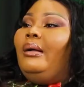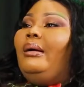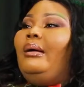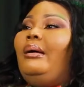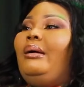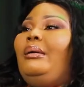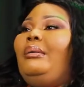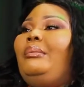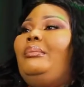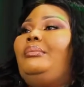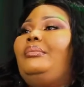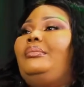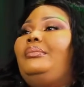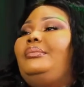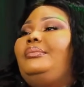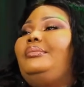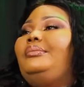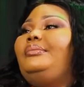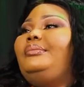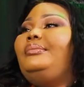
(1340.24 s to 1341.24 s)

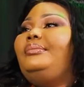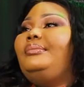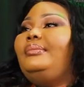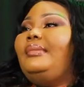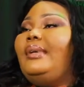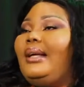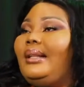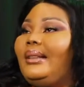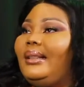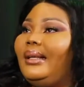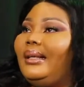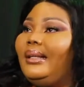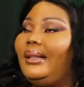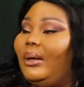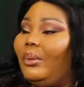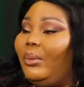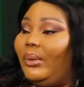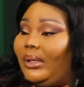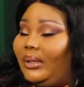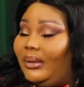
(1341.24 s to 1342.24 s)
I think
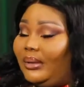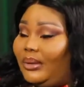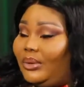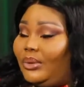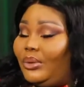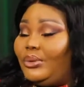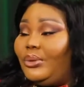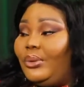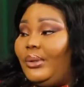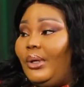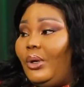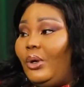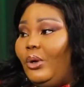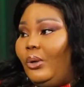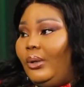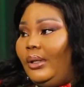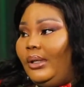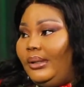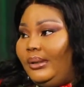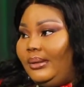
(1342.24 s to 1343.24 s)
that one is also a
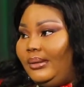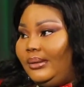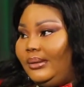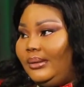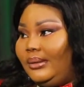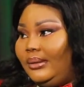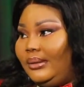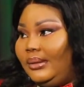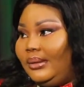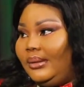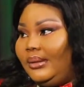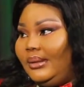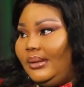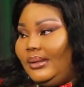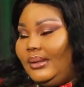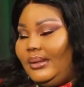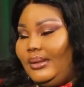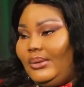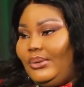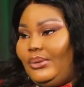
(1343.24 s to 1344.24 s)
calling.
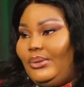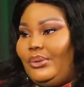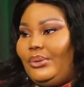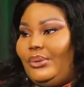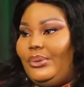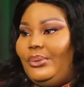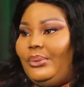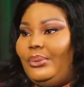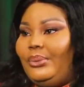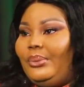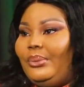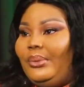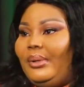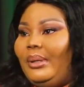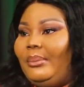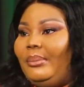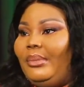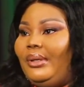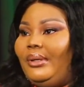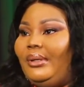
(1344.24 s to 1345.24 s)
So,
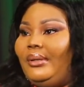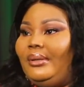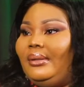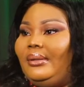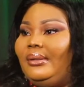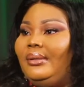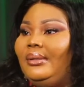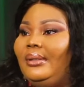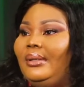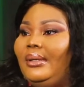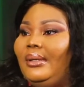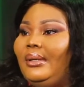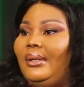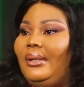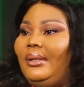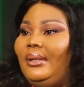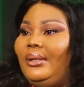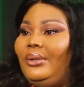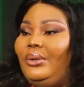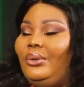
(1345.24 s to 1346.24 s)

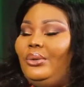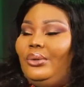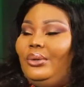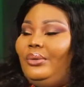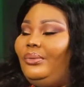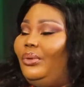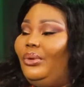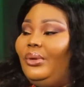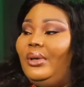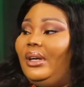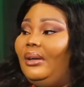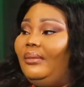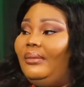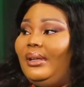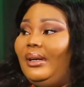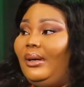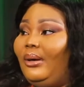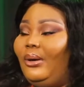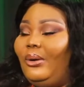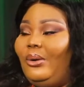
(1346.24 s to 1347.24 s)
if you don't have
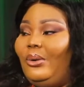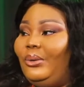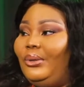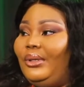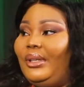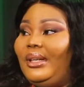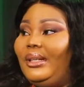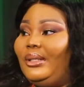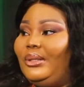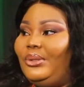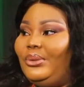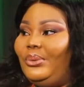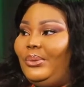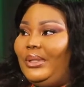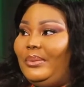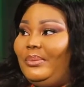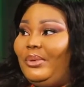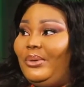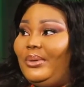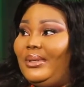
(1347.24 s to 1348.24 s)
that call, you can't do
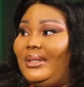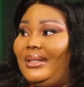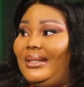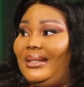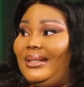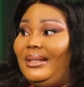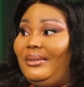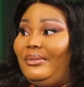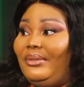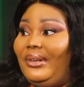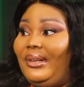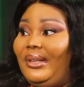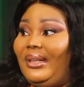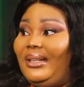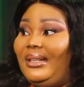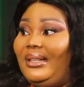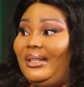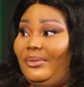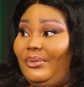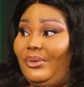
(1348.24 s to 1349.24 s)
it, because it's a
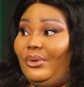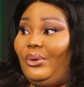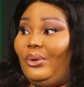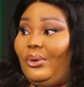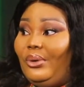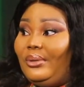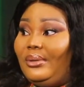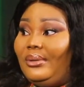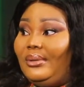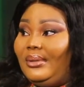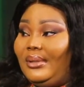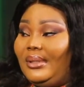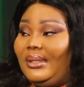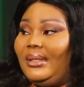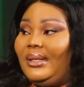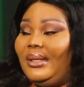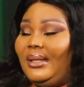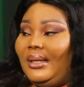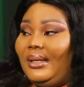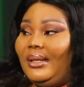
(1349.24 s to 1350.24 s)
very difficult
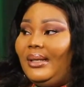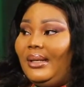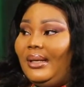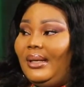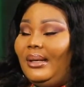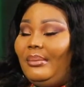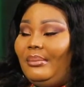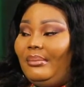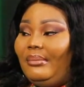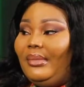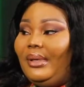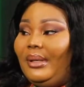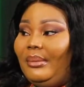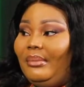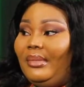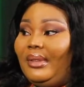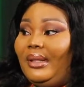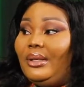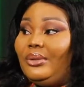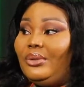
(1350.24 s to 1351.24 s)

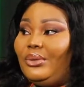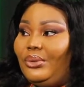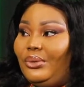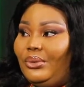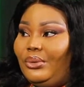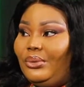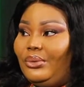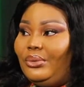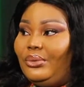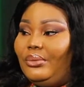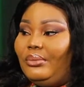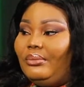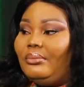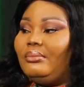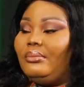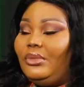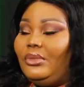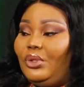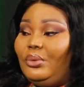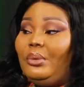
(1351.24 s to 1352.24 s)
thing to do.
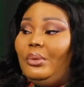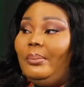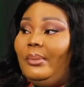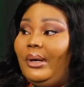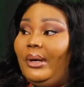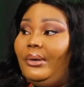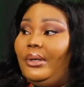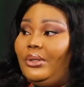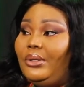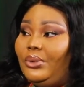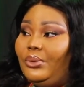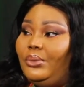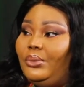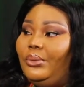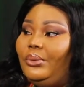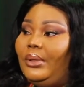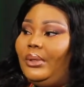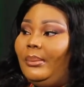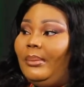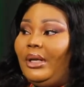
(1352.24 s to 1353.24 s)
To be married
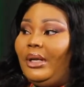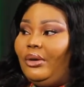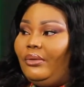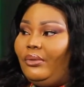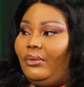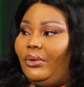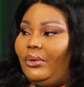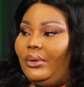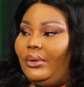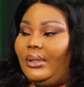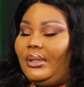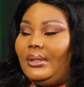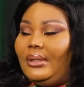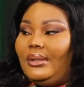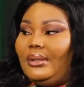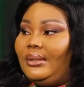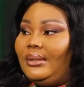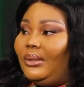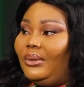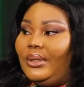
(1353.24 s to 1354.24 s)
to a man of God
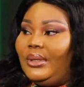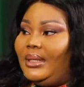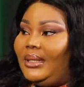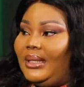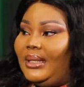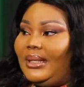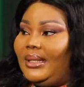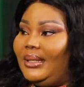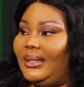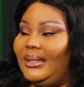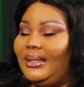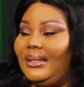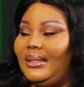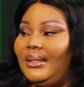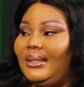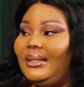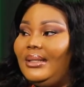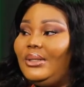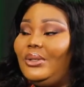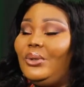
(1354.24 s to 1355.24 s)
is not easy.
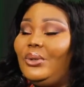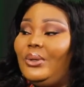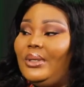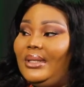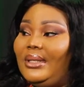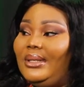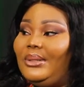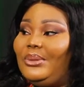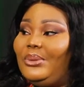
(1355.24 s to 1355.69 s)
It's not easy.